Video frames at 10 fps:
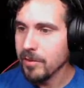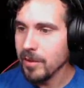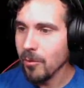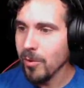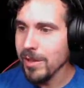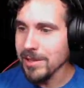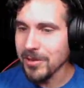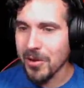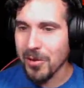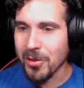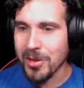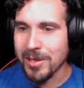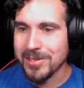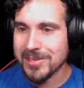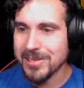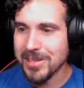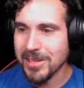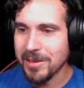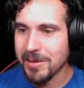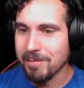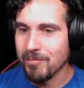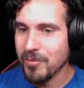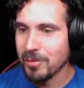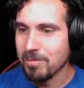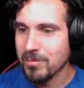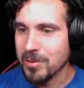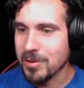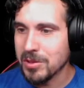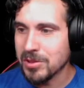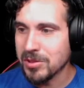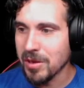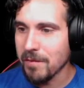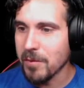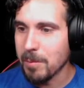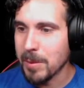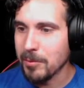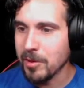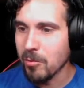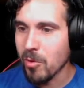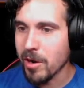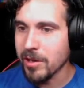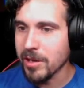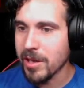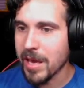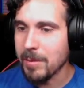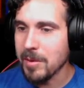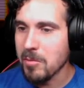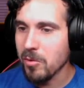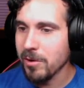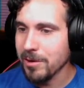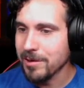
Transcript: What is all this? This is like the, the stuff that people didn't want in the game anymore.